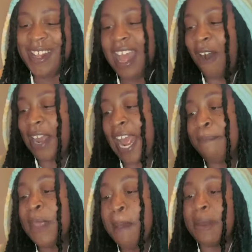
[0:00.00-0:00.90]

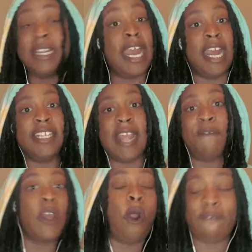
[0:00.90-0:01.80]
Okay, but yeah, it's
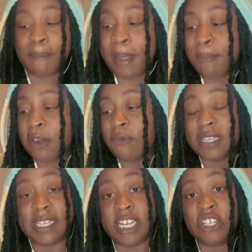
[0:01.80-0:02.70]
definitely hard for people to
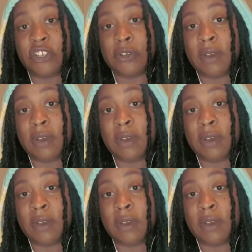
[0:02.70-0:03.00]
resist you.